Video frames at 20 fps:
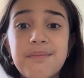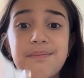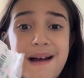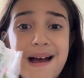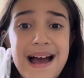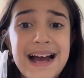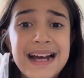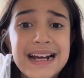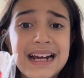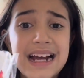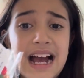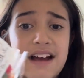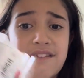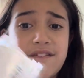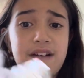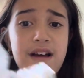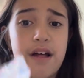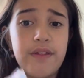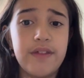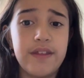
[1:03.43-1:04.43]
Bag, I
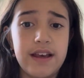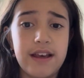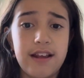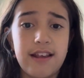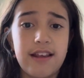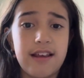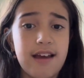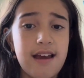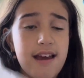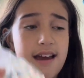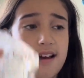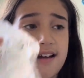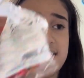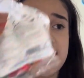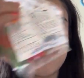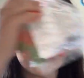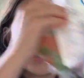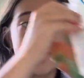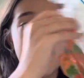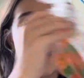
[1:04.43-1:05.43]
found these. And
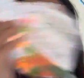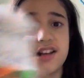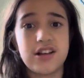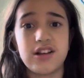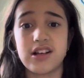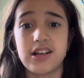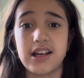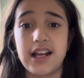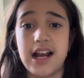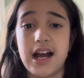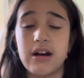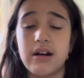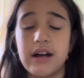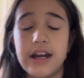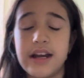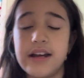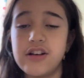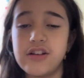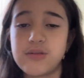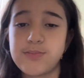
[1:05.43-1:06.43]
yeah, I took it out, I
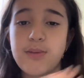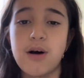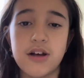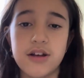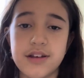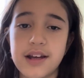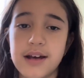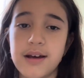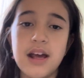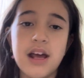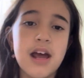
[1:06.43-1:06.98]
just paused it.